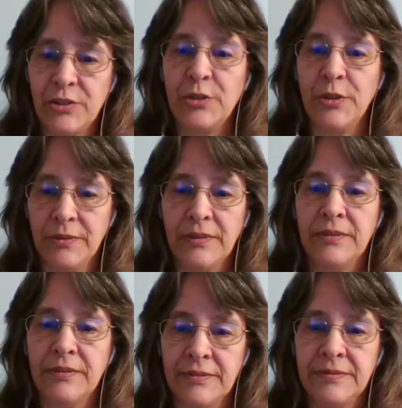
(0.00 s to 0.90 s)
It's true. A
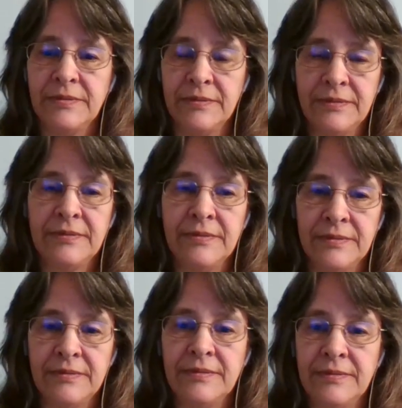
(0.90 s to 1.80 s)
literal
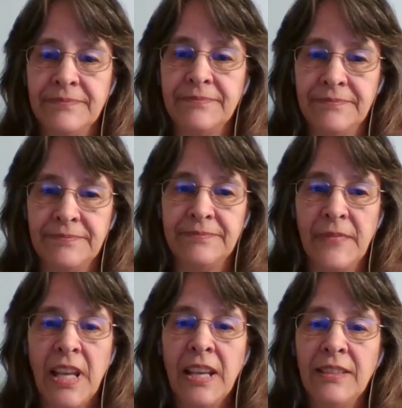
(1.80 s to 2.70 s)
statement.
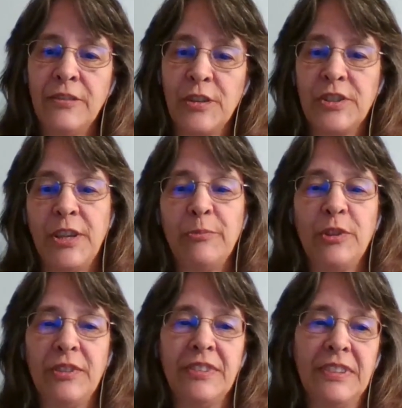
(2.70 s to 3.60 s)
Mm-hmm. Isn't that
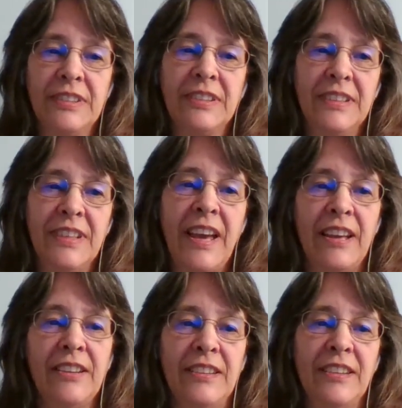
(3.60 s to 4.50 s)
interesting?
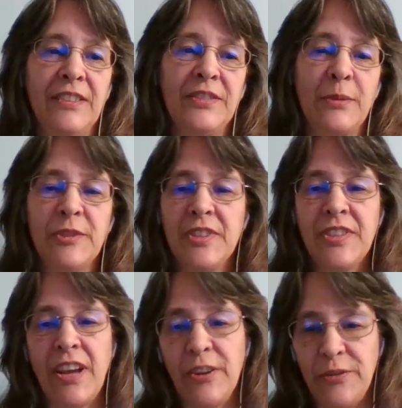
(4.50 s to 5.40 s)
Yeah. If someone
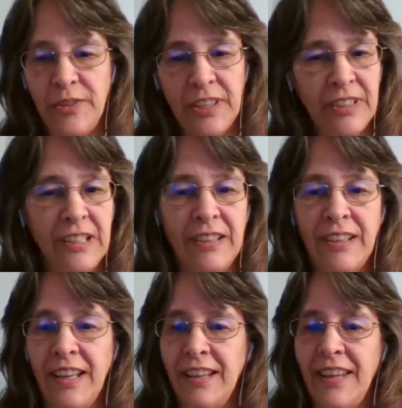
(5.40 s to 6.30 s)
says, how are you
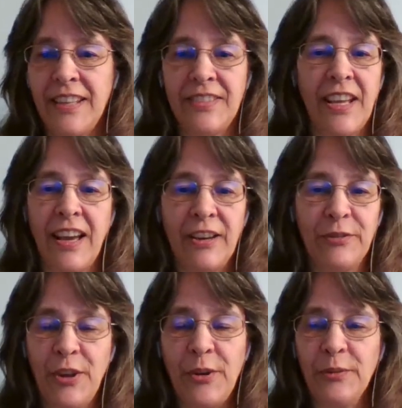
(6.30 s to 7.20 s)
feeling? And they say, I
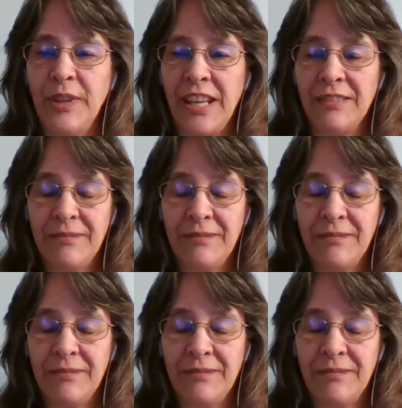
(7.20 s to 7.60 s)
don't know.